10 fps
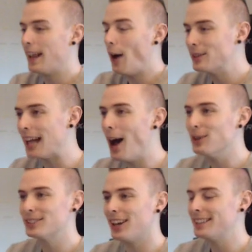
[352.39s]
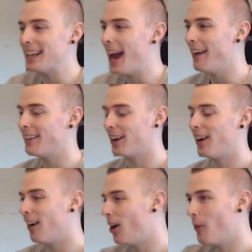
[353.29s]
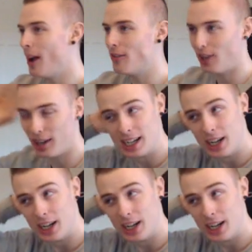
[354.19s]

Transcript: That was outside the area. Alright, whatever.